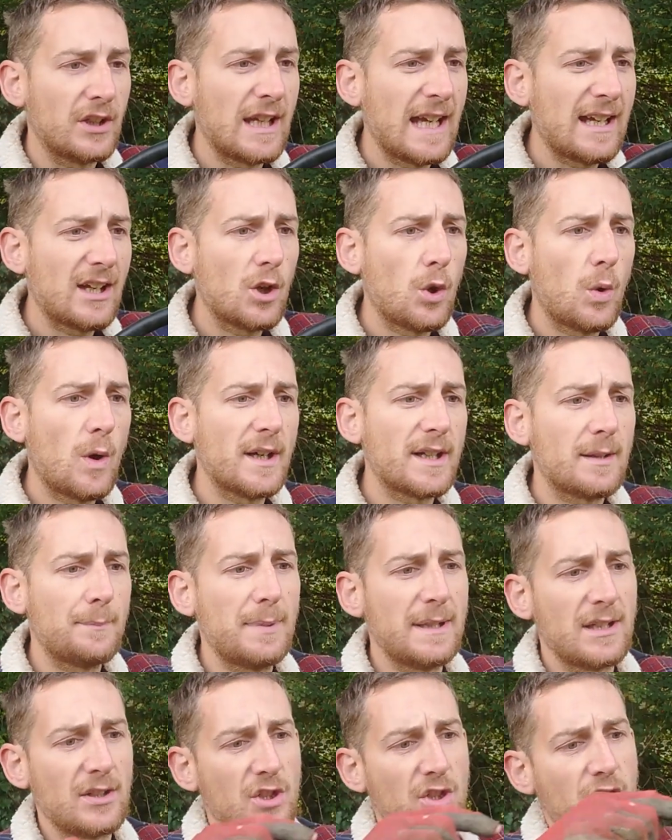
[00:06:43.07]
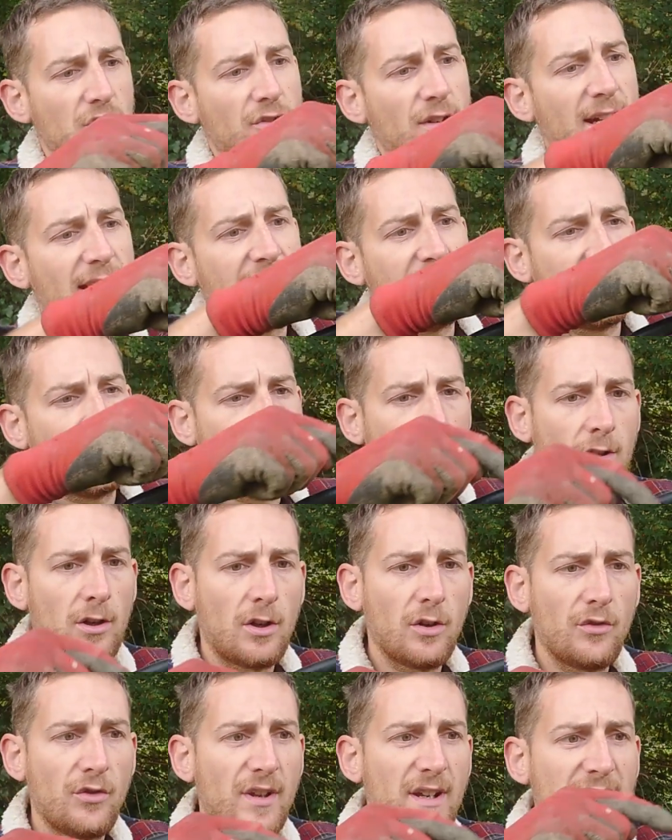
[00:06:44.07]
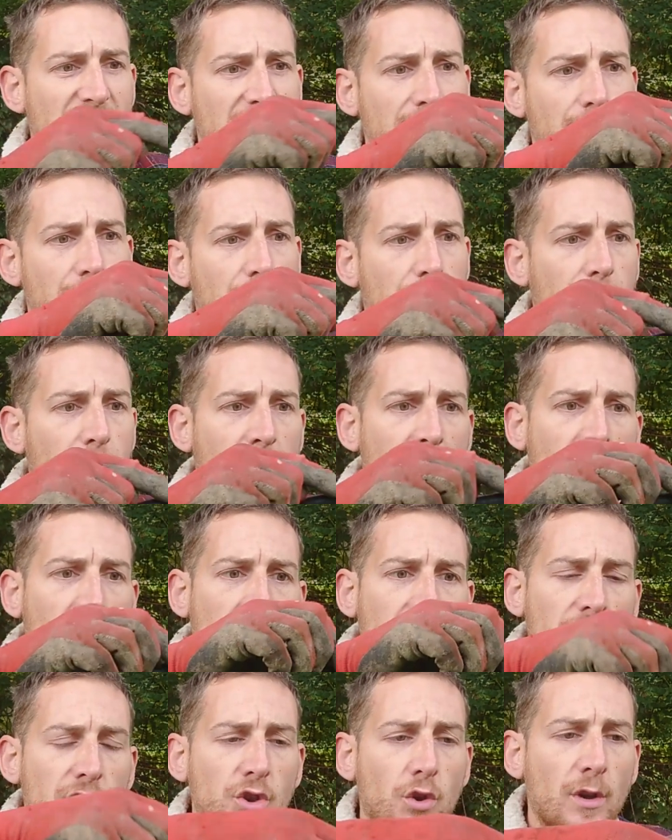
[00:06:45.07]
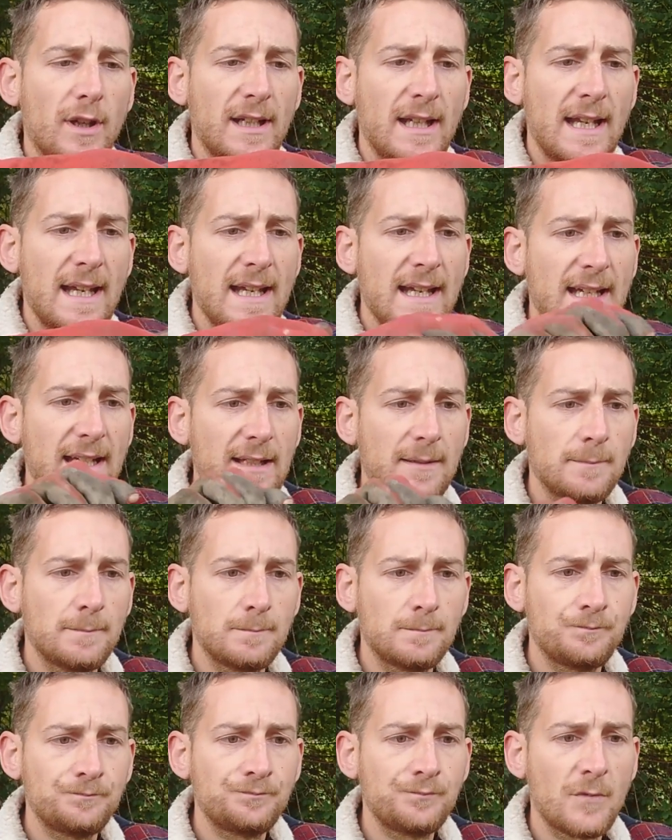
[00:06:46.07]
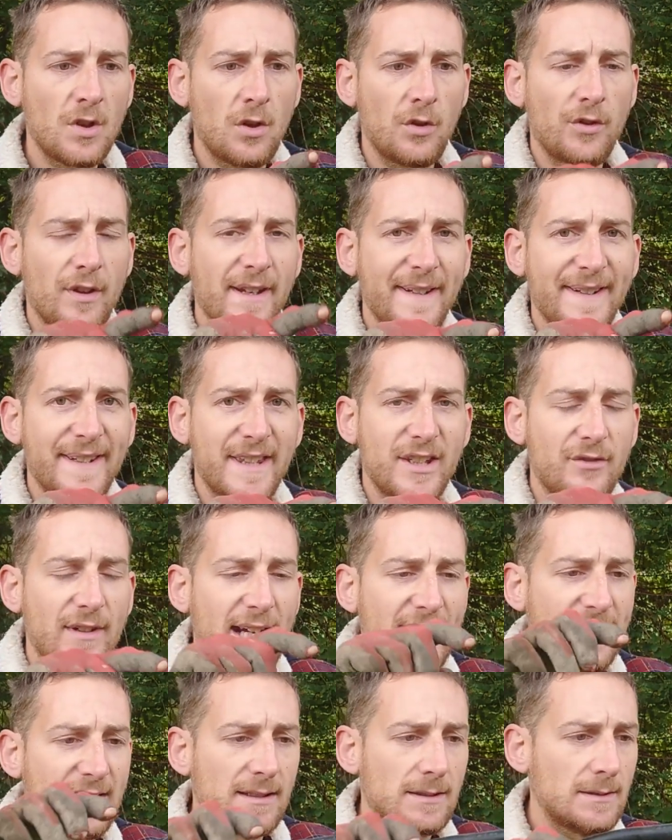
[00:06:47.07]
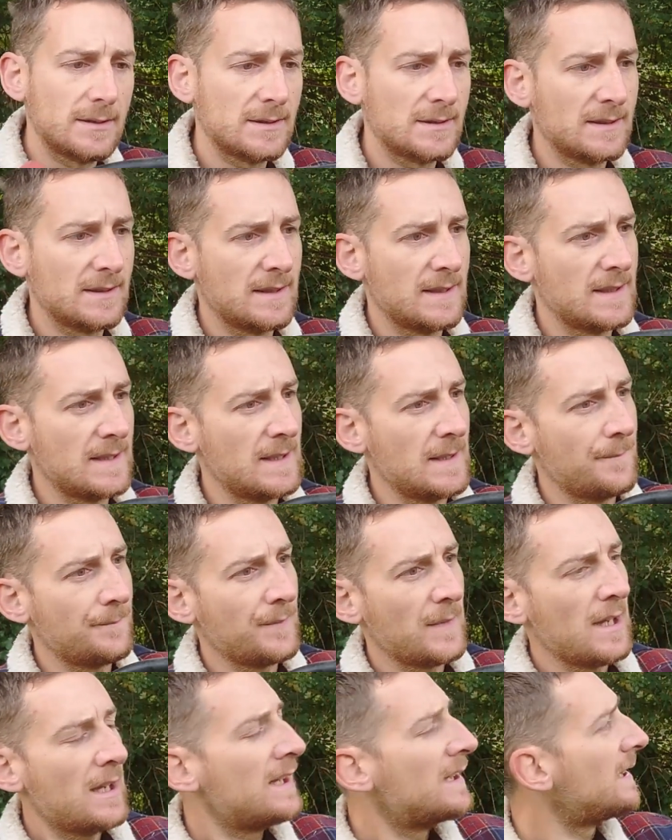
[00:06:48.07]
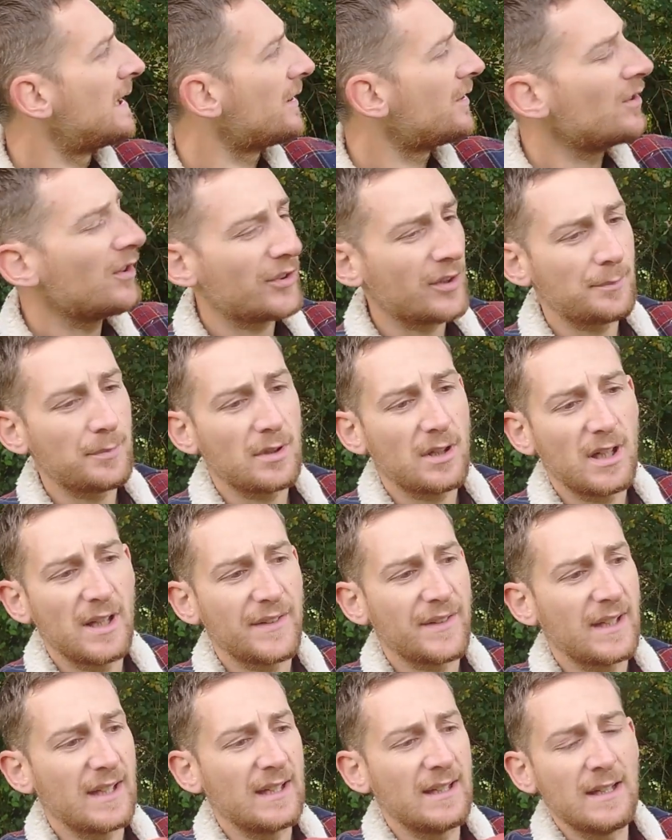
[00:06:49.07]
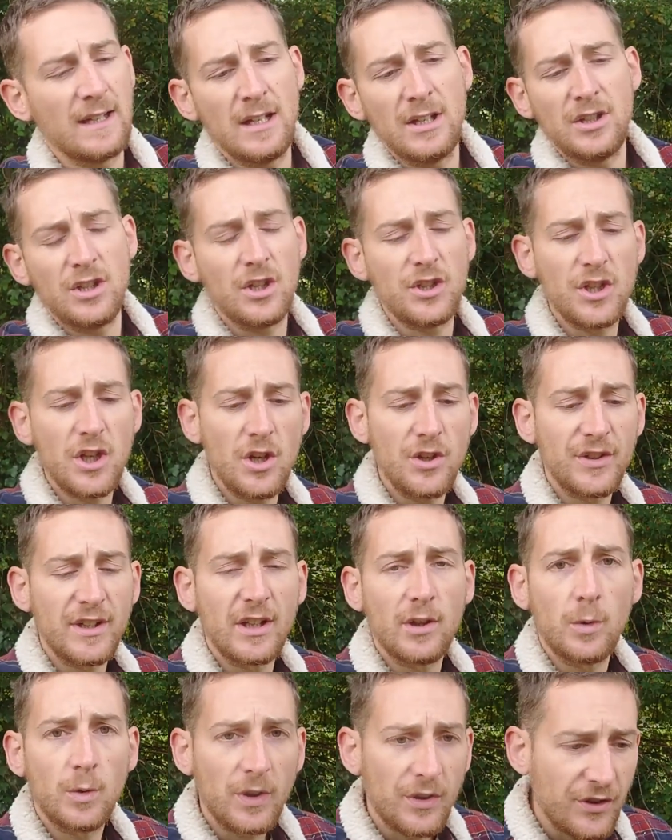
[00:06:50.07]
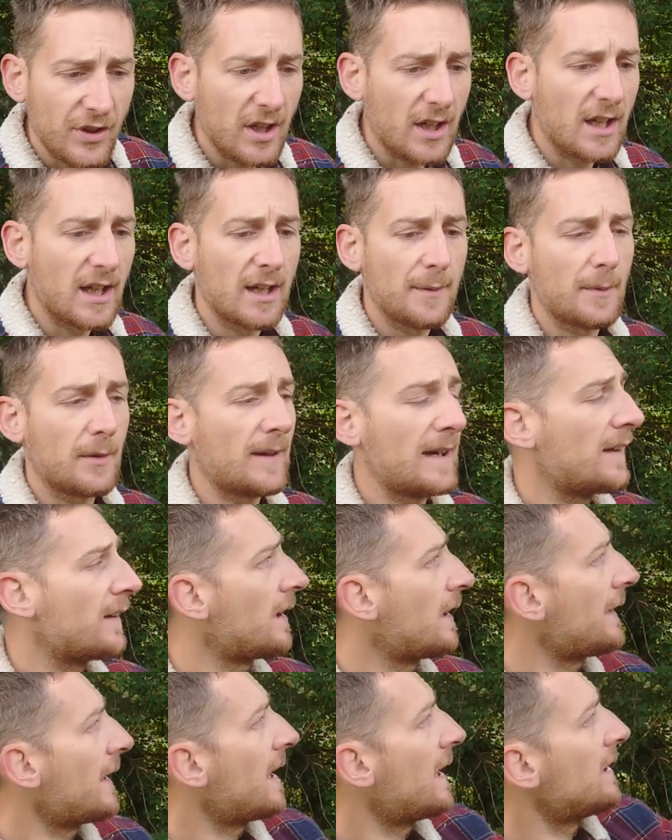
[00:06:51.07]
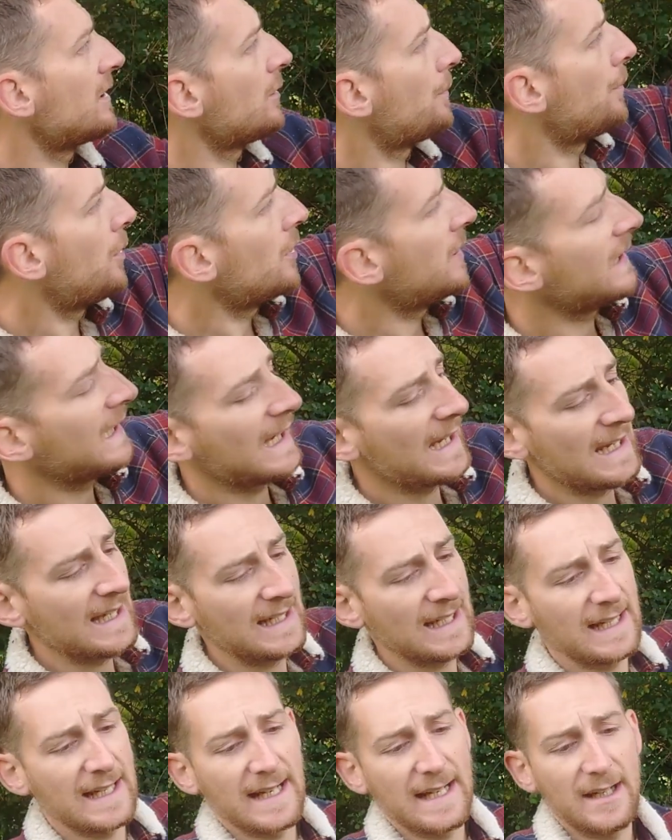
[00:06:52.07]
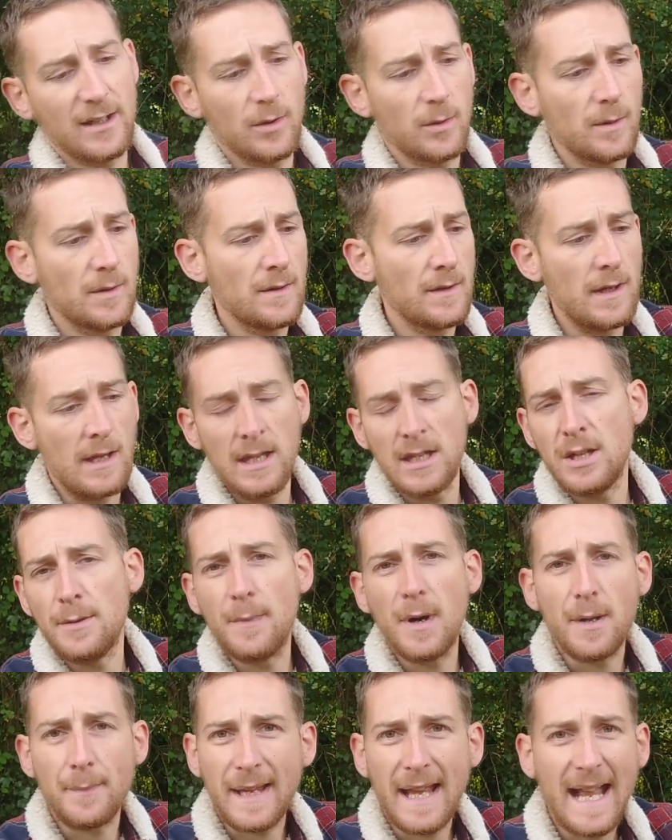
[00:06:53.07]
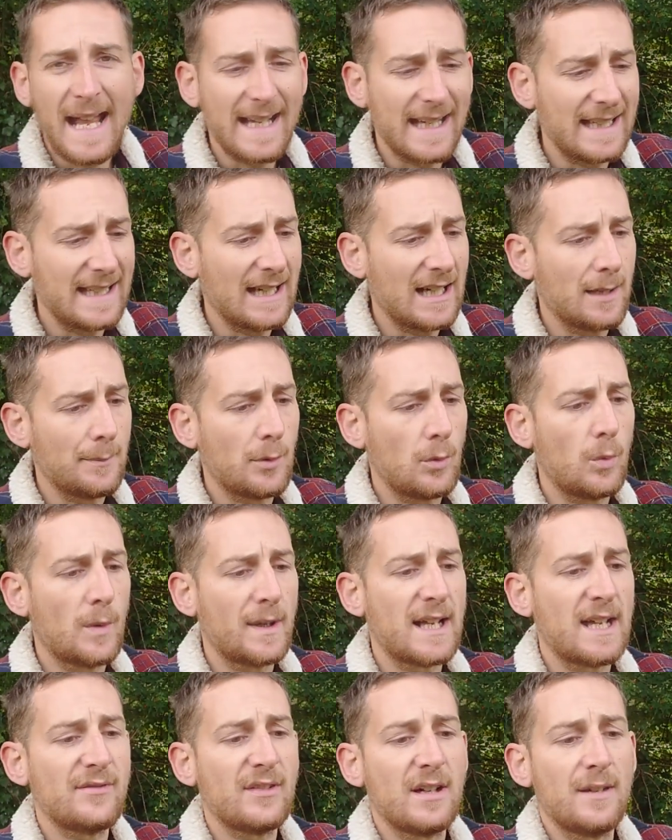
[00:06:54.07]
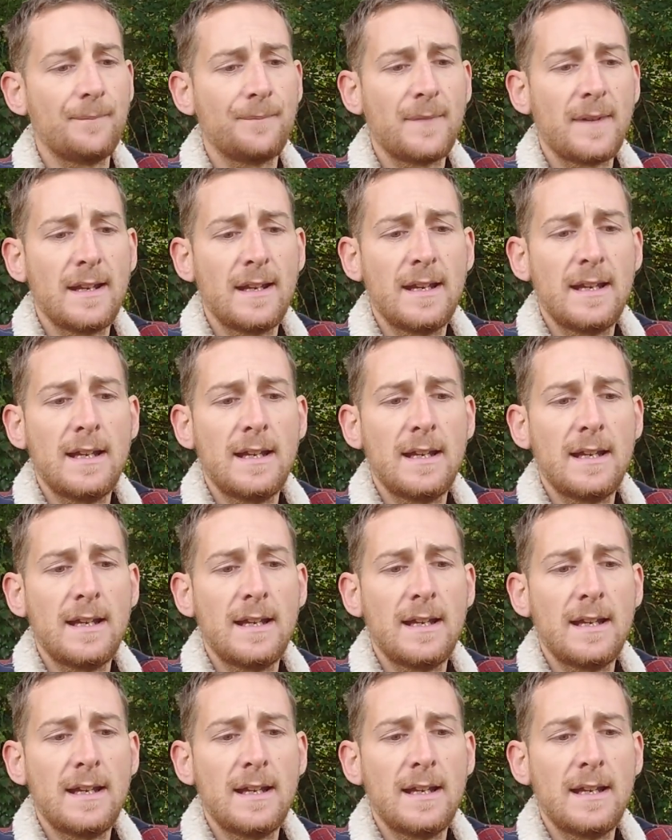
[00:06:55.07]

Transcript: So you get quite a bit of strain on this join here, on this thread. Now it's not surprising, you're using it all the time around like that, you're putting it in and out, you might be hanging it up or whatever.